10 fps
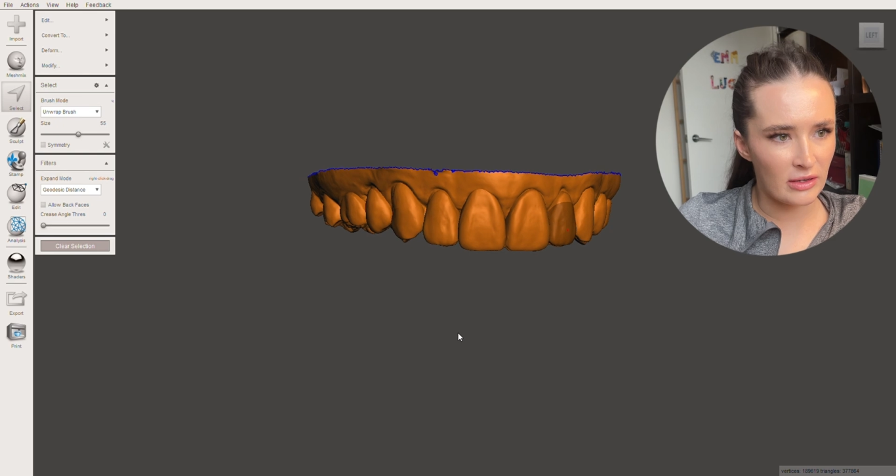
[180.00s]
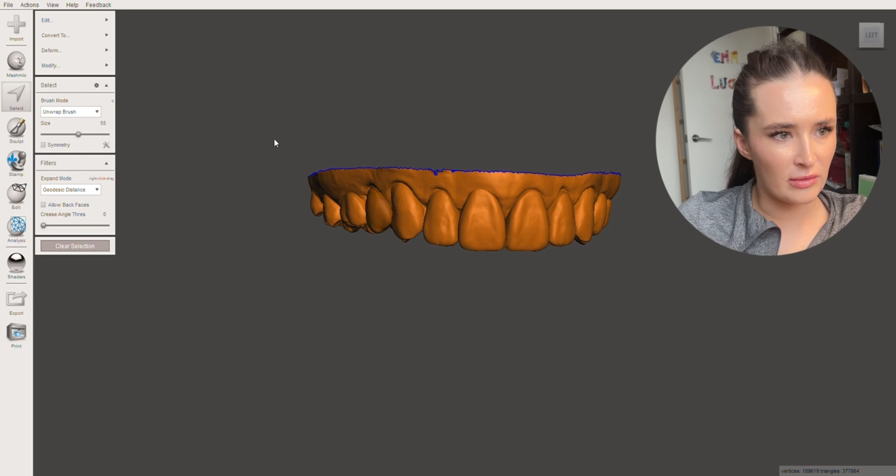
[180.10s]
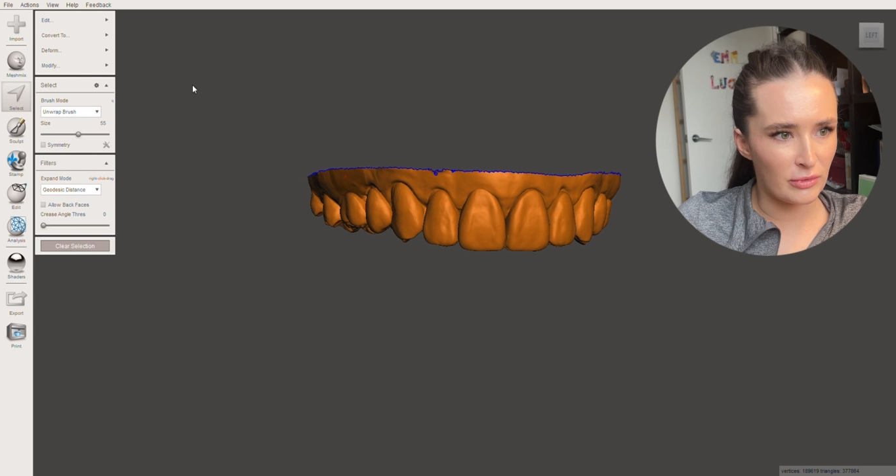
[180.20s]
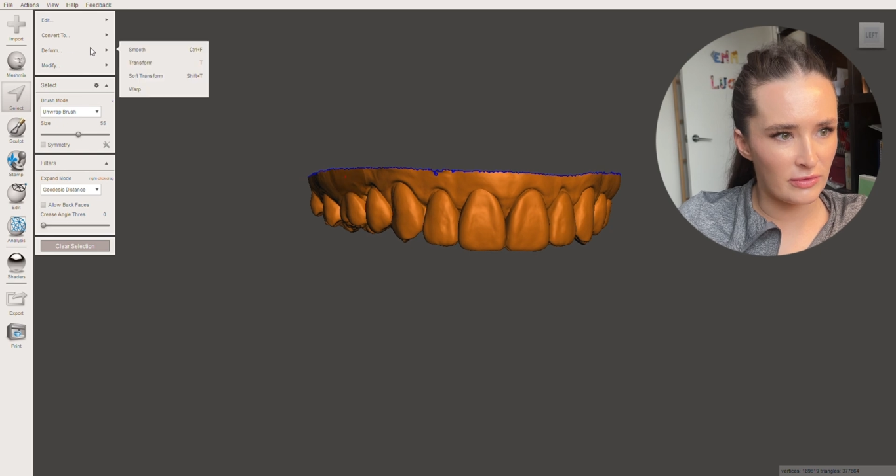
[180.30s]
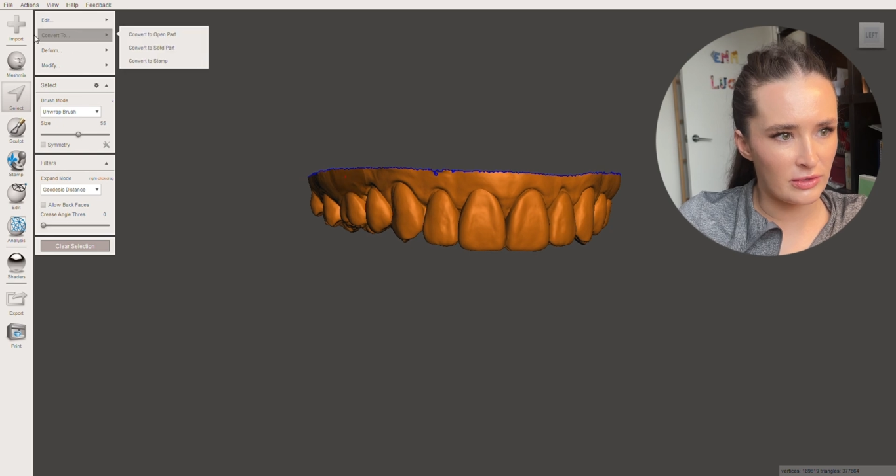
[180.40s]
going to
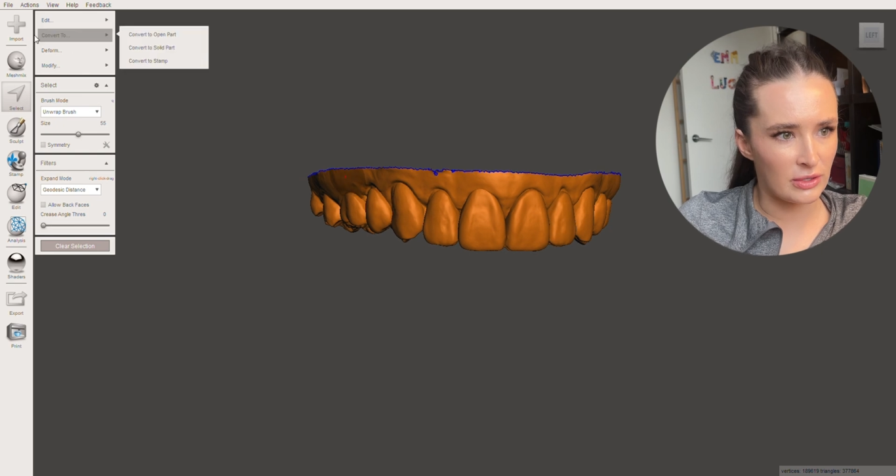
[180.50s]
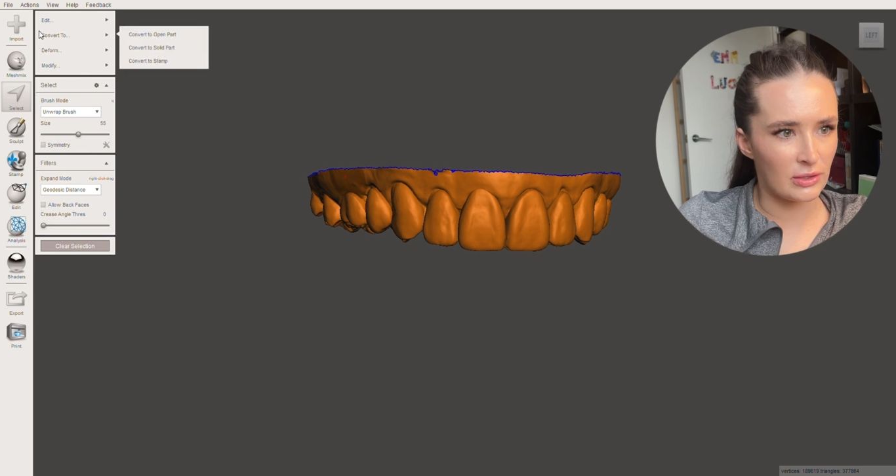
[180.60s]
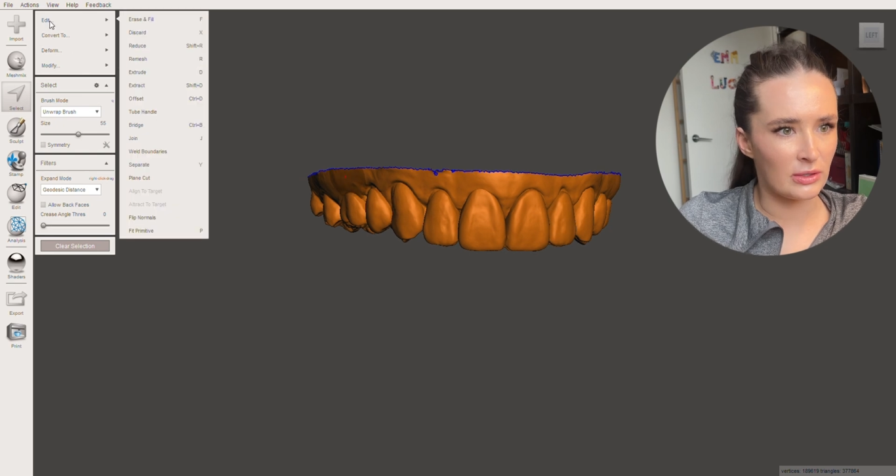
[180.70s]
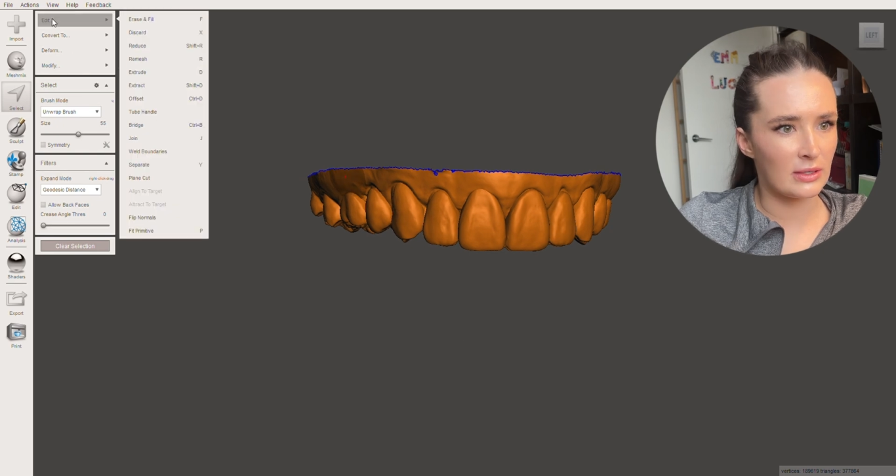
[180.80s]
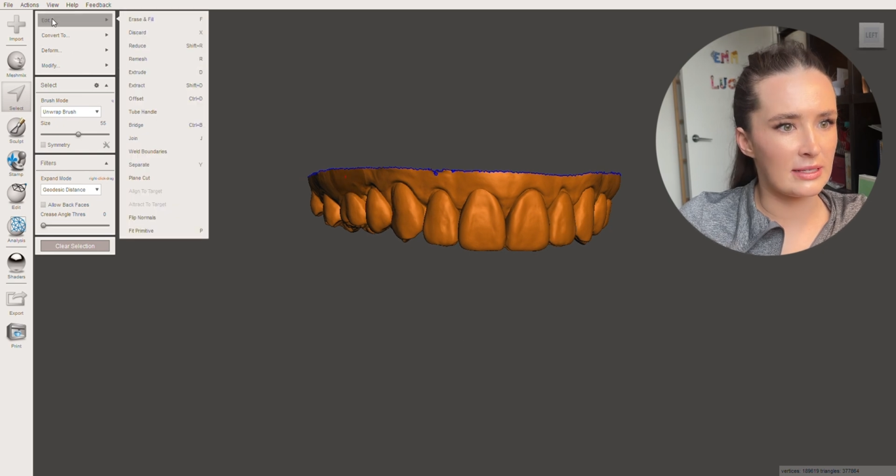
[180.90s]
move to
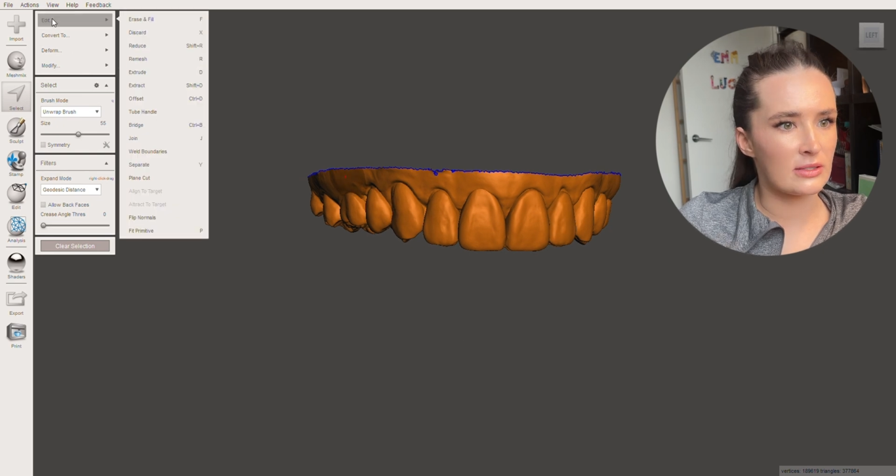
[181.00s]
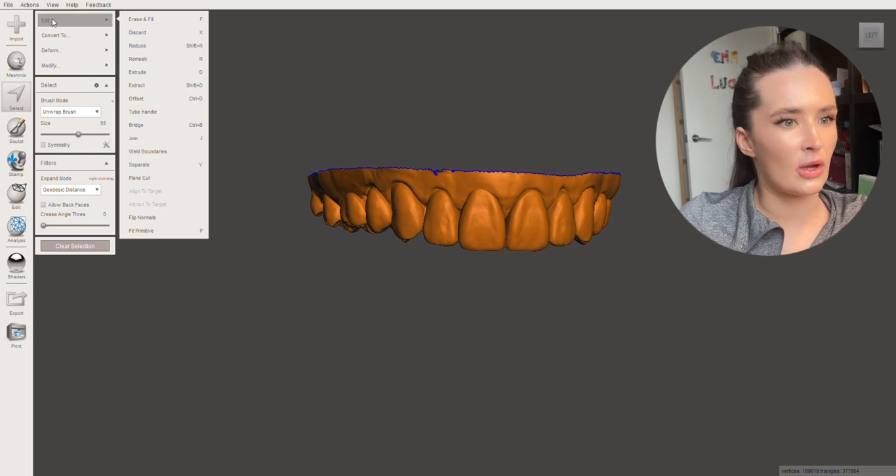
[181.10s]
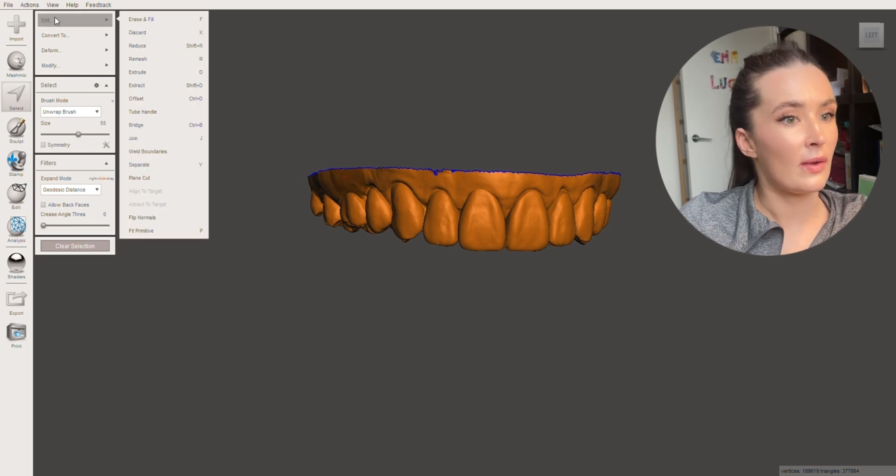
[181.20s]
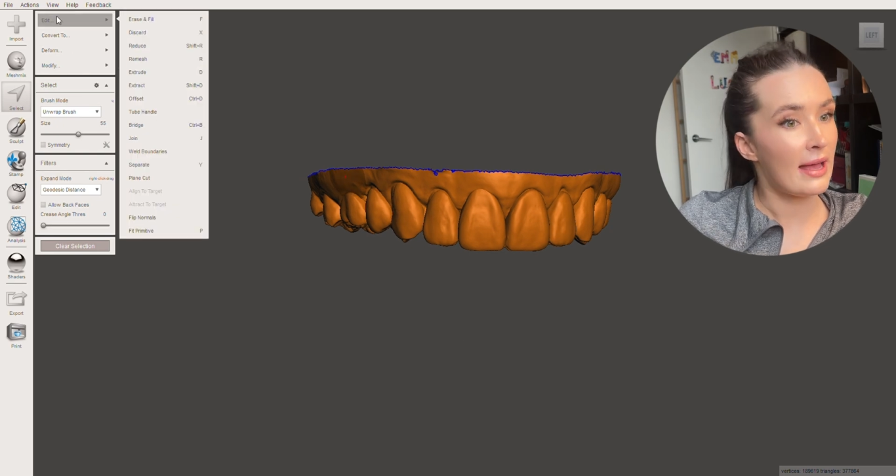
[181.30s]
is go